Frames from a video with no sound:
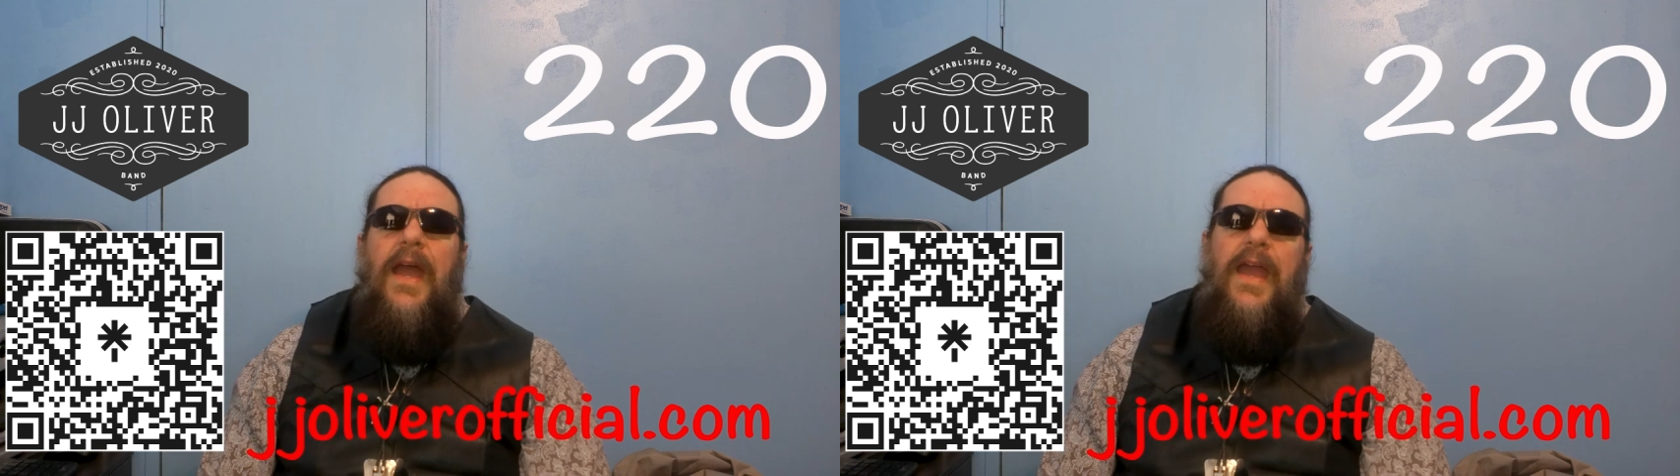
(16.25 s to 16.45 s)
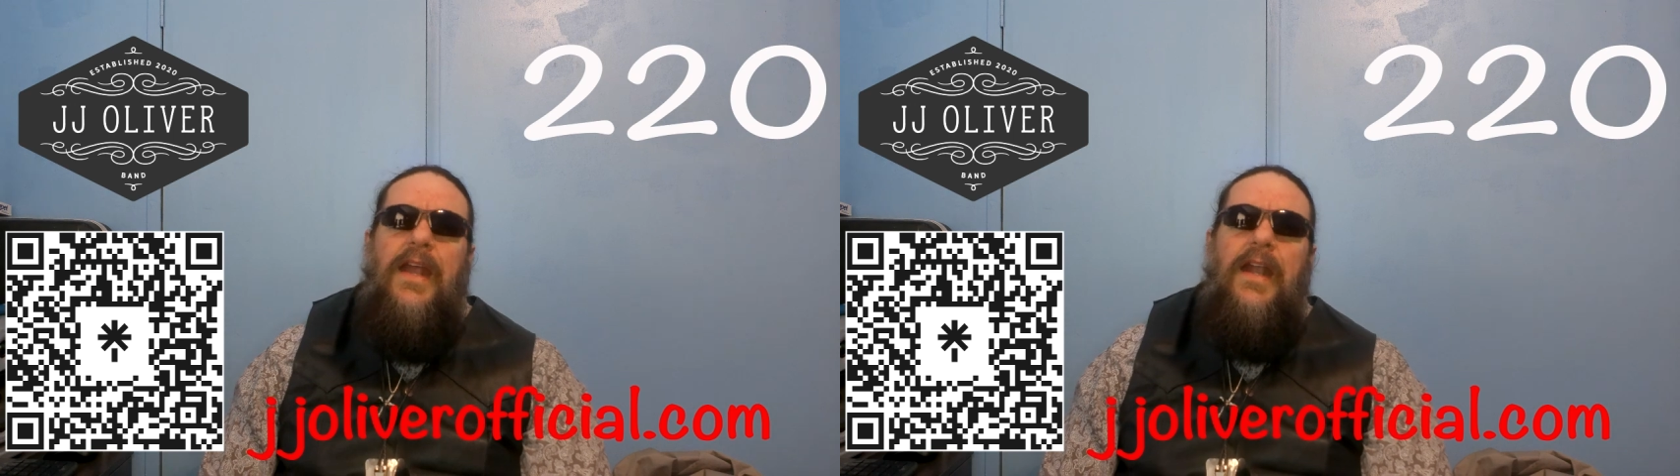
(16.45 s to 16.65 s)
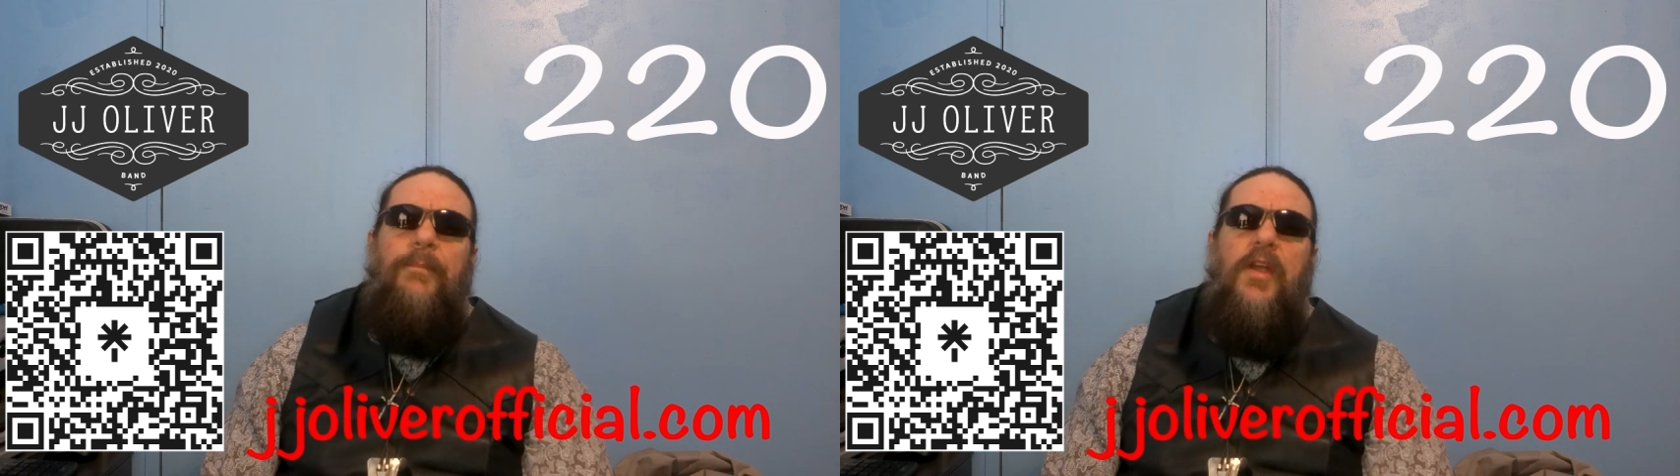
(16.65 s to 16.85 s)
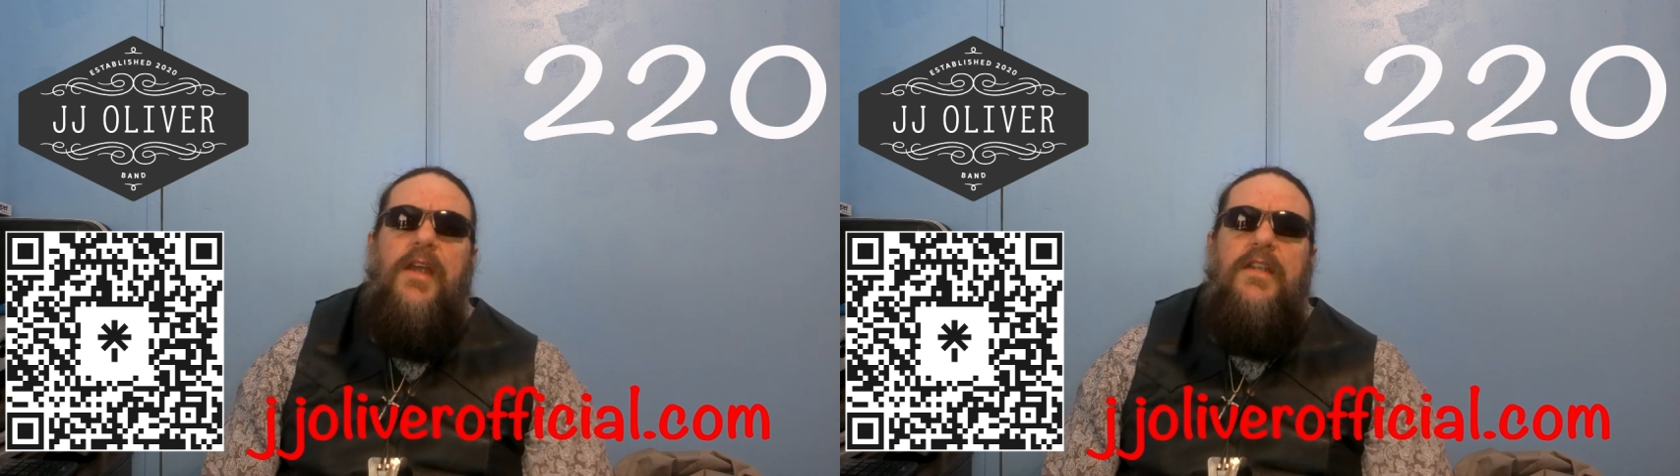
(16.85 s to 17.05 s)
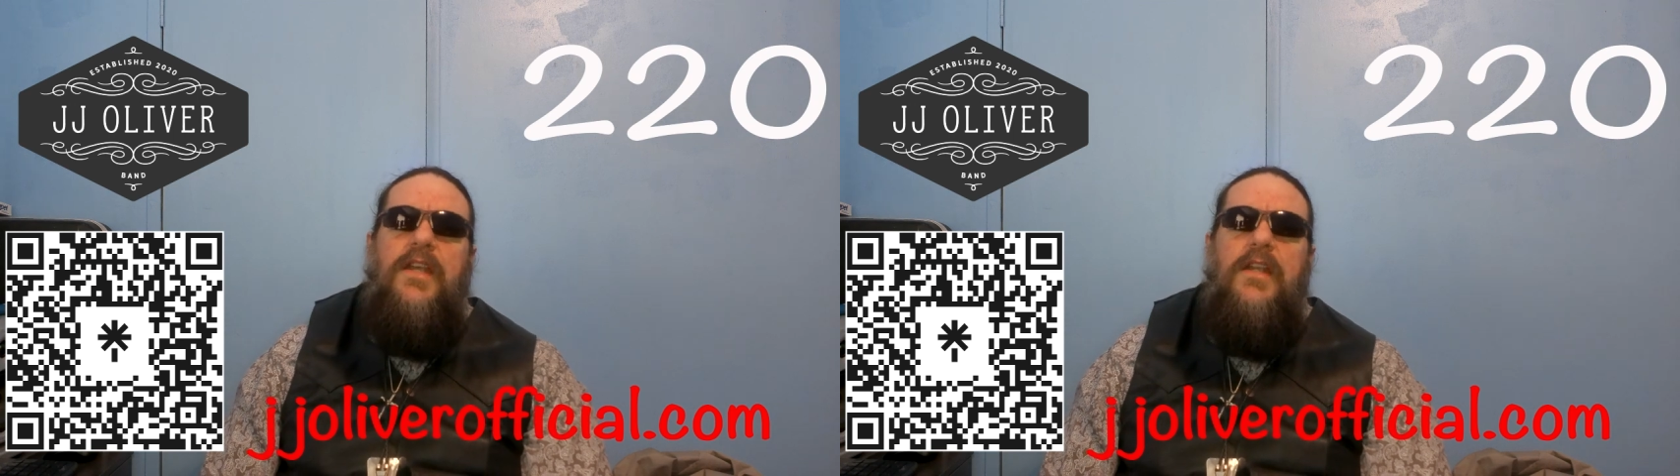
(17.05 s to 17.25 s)
And I'm
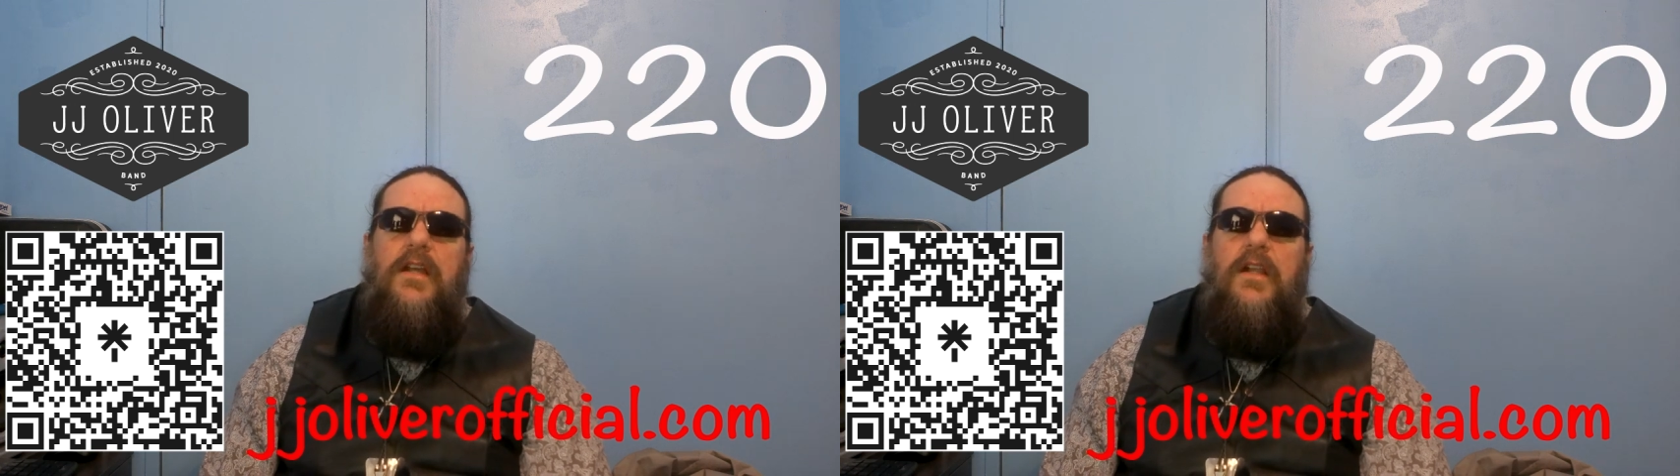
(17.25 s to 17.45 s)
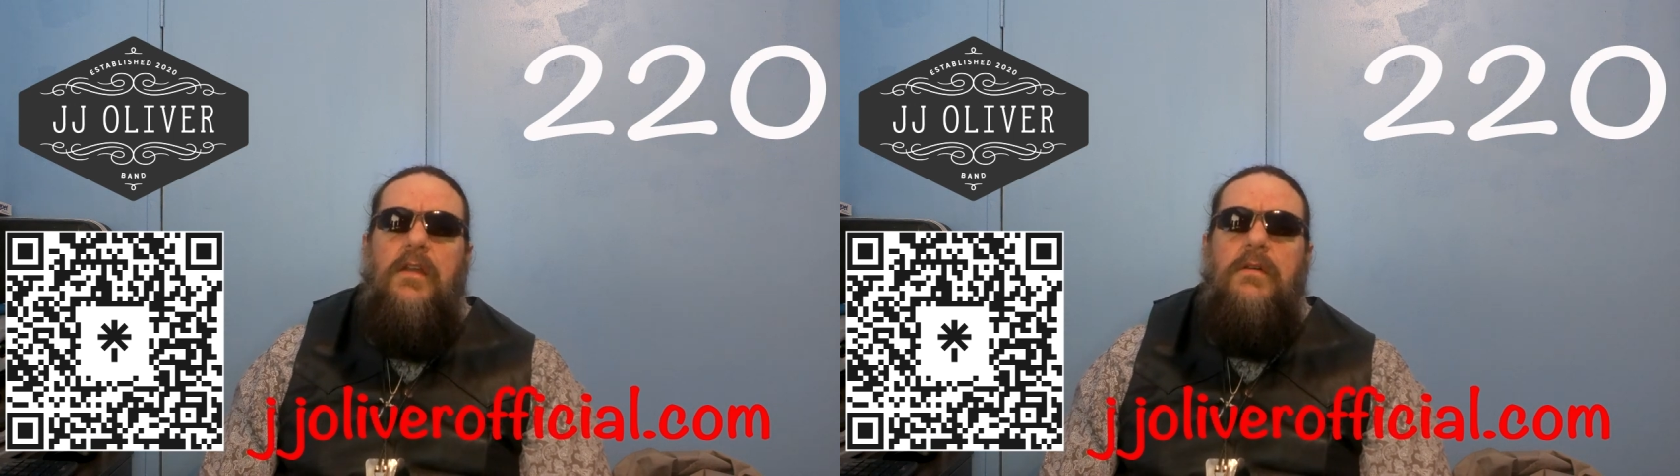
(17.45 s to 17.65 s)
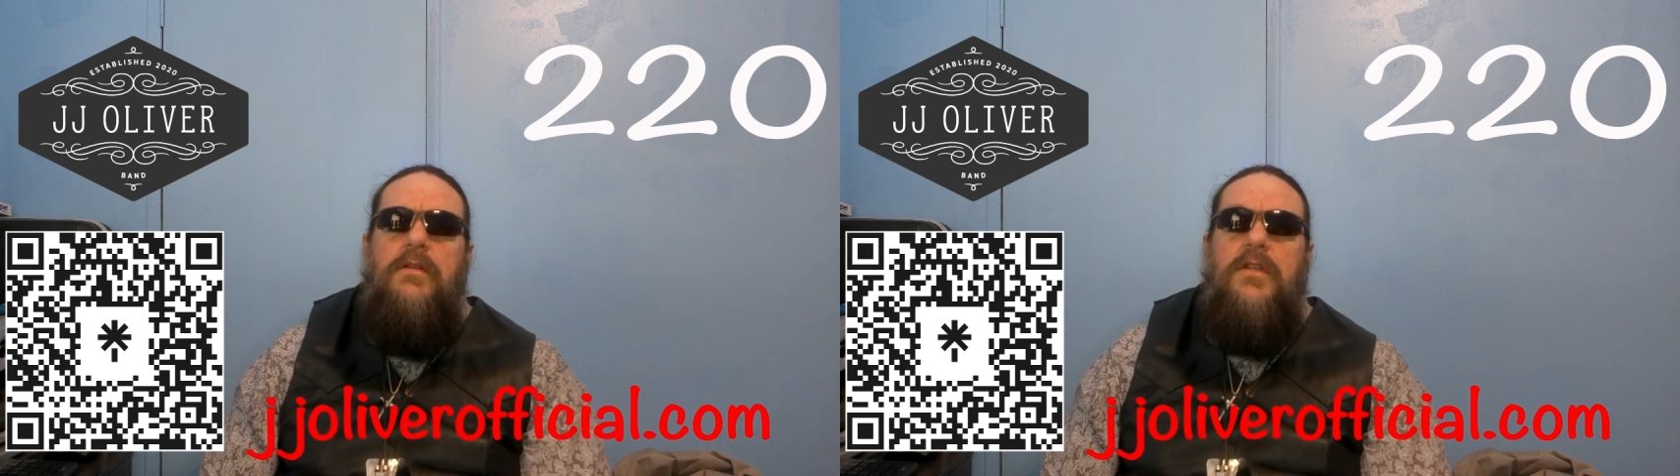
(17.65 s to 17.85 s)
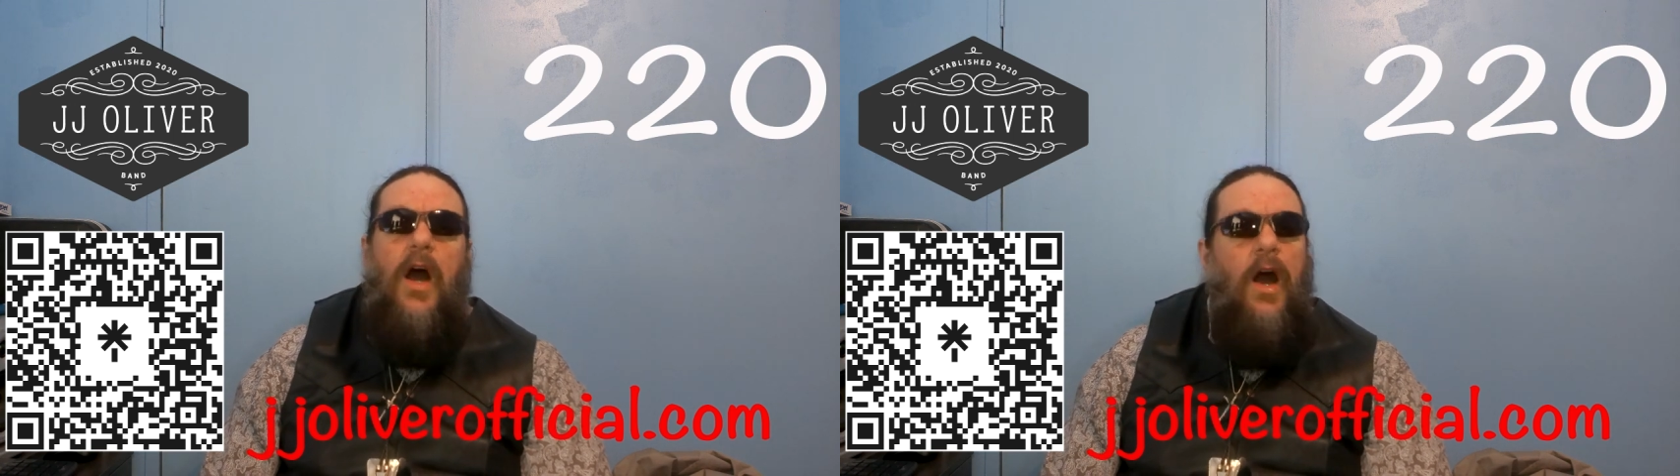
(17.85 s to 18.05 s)
playing 10 to close